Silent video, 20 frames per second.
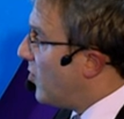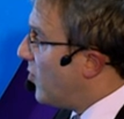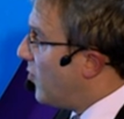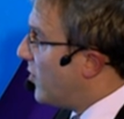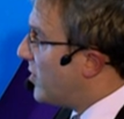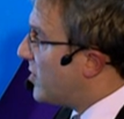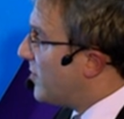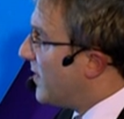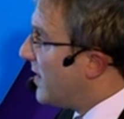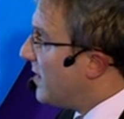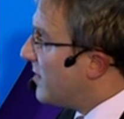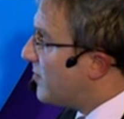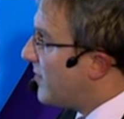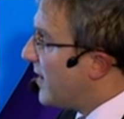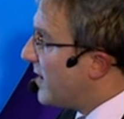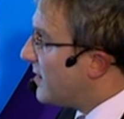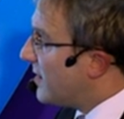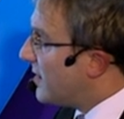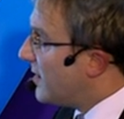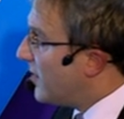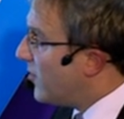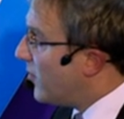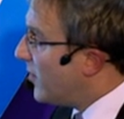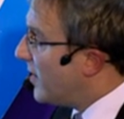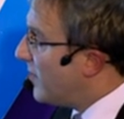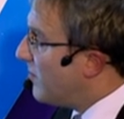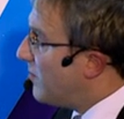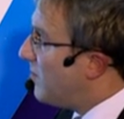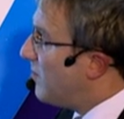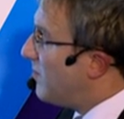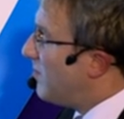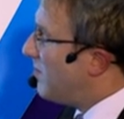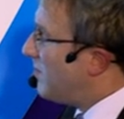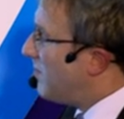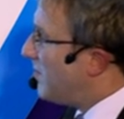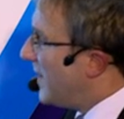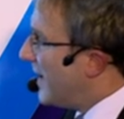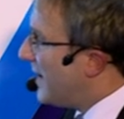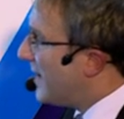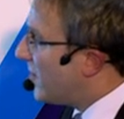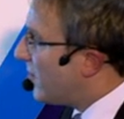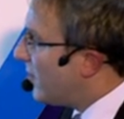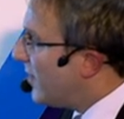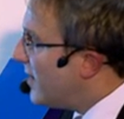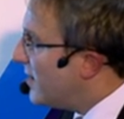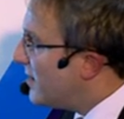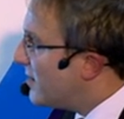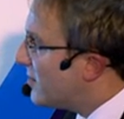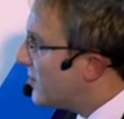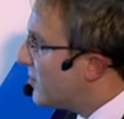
which means basically we increase